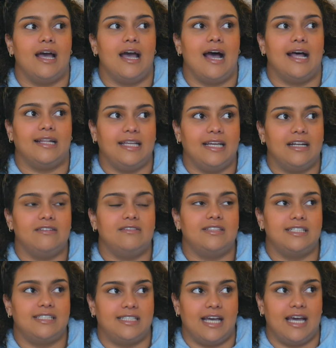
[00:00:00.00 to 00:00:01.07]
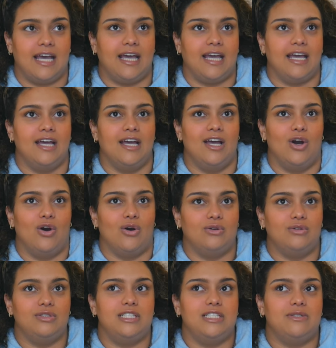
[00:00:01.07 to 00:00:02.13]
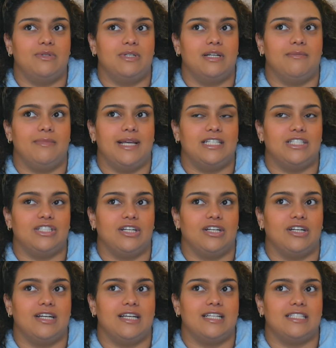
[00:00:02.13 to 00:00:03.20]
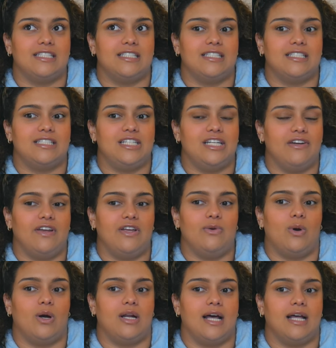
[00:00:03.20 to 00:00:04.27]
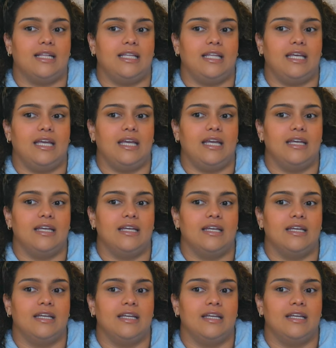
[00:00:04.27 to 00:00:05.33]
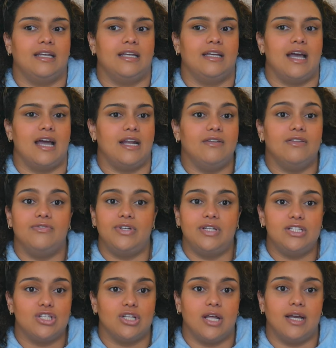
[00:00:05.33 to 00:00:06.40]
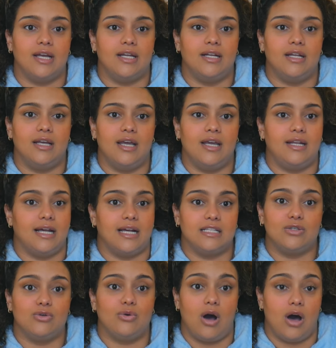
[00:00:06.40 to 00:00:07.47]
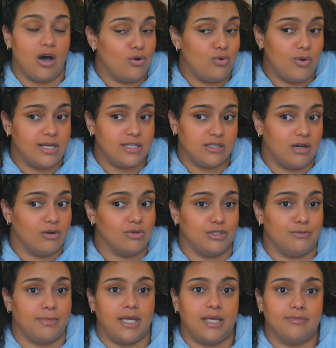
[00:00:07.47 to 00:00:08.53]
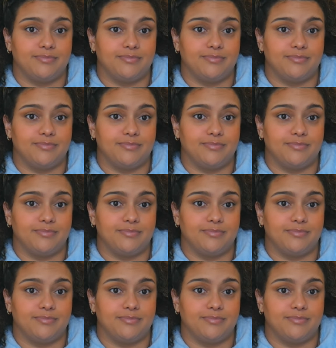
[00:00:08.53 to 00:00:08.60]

at the end of the day, who do you want to make sure is cheering you on at the end of the finish line? And that's all who I saw was me.